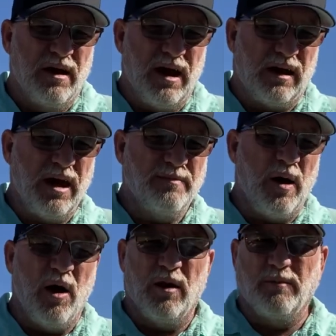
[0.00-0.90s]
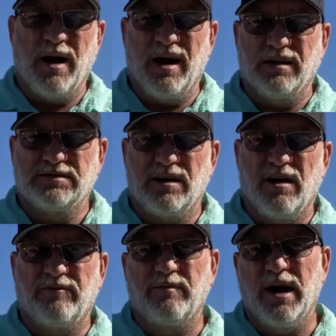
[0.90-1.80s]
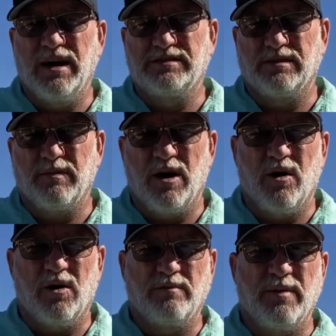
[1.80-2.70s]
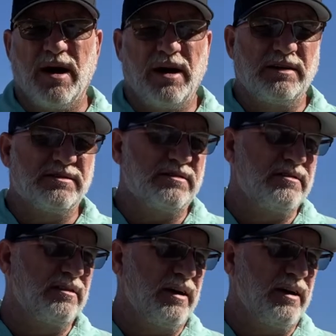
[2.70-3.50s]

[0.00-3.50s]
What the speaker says: I keep all of my soft baits and my hard baits